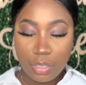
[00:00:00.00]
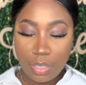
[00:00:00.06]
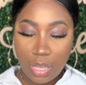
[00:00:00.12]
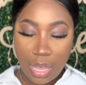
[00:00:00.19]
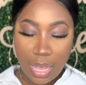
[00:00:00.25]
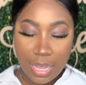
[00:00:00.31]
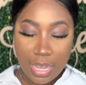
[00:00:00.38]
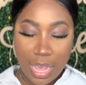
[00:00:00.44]

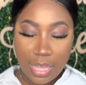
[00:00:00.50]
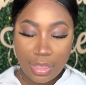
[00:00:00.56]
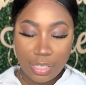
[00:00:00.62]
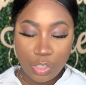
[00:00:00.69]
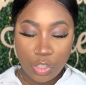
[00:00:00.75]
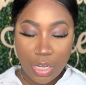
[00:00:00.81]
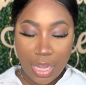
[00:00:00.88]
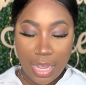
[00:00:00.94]
I got the
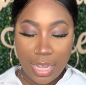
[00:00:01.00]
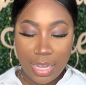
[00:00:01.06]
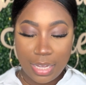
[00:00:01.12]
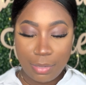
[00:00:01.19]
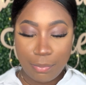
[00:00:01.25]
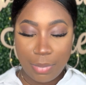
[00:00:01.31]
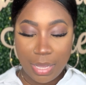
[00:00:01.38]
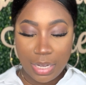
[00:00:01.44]

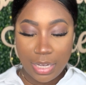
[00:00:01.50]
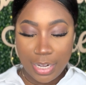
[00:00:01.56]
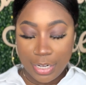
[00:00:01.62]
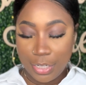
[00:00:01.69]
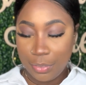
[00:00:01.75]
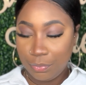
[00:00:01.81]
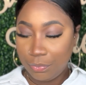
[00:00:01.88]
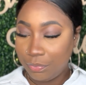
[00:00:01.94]
shade Bel
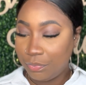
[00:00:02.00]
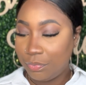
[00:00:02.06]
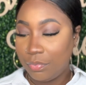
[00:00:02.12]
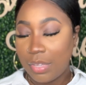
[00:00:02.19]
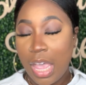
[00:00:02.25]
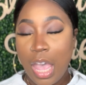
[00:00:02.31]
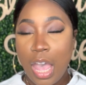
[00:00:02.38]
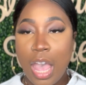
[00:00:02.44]
Air.
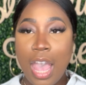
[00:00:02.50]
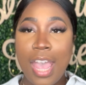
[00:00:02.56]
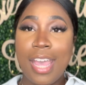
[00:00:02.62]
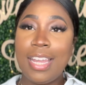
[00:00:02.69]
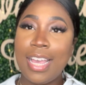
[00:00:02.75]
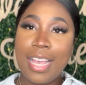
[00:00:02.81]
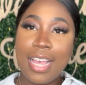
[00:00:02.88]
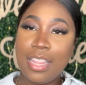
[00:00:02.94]

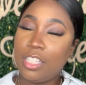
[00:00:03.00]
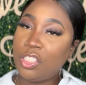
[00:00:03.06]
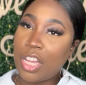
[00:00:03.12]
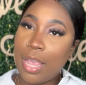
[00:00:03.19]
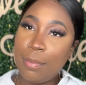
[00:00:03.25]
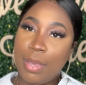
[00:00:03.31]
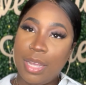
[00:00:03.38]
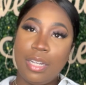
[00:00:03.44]
And I got the
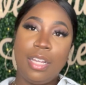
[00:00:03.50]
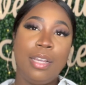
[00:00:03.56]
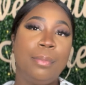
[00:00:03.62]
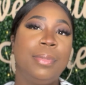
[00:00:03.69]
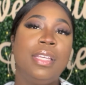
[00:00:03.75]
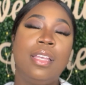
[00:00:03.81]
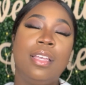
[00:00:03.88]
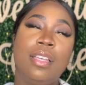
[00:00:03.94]
shade Bel Air
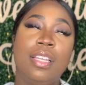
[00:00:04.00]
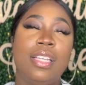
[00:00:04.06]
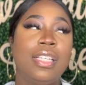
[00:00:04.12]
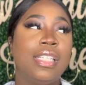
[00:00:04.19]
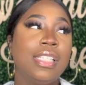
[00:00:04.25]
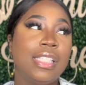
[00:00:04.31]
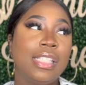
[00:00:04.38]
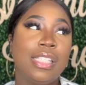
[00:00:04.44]

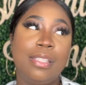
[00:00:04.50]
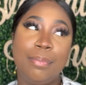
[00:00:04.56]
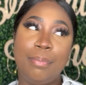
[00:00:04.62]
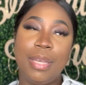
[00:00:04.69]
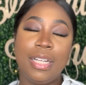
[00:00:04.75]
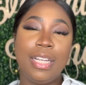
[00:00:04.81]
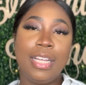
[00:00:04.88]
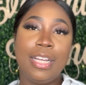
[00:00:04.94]
because
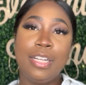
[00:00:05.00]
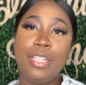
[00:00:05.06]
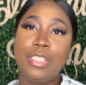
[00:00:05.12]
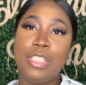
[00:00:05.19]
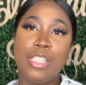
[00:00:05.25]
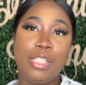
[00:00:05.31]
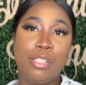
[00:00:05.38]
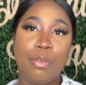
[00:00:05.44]
Bel Air
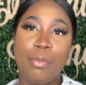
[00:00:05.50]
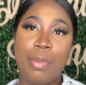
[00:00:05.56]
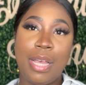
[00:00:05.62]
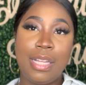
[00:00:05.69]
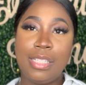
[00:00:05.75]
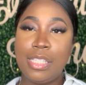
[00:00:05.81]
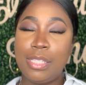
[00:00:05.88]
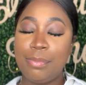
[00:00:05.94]
just
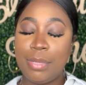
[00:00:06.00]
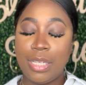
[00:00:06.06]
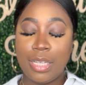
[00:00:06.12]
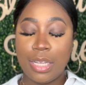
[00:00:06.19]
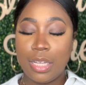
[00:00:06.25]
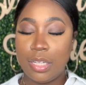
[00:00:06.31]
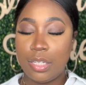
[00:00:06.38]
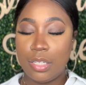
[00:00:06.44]
reminds
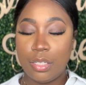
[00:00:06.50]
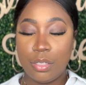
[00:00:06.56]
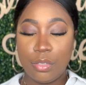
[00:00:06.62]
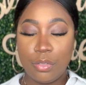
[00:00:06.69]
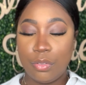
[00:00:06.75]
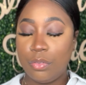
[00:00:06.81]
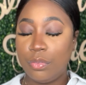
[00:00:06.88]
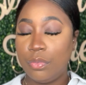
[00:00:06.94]
me
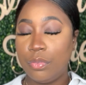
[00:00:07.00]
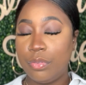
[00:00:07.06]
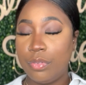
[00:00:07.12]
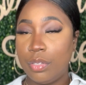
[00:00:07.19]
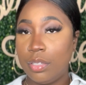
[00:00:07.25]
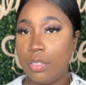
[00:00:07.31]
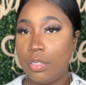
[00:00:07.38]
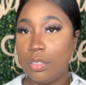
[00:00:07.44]
of
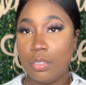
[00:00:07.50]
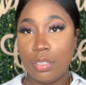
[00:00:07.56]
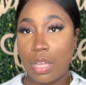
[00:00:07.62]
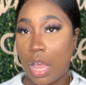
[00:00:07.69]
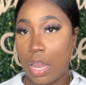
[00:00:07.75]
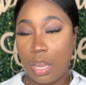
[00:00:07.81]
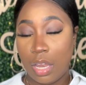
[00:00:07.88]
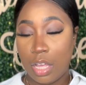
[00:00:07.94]

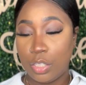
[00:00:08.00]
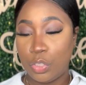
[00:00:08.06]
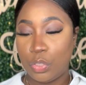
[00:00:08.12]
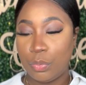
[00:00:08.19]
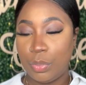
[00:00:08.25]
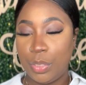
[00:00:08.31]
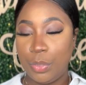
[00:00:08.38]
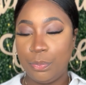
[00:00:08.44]

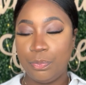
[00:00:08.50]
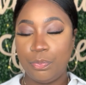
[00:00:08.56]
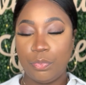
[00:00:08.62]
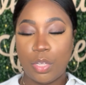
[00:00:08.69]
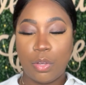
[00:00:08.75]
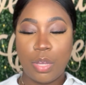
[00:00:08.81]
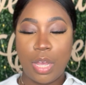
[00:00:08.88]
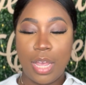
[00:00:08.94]
luxury,
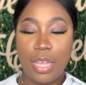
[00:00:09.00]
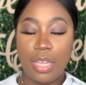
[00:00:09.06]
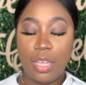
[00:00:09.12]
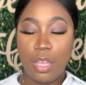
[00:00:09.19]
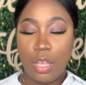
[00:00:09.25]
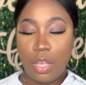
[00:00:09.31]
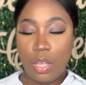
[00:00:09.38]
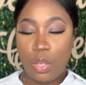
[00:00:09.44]
okay?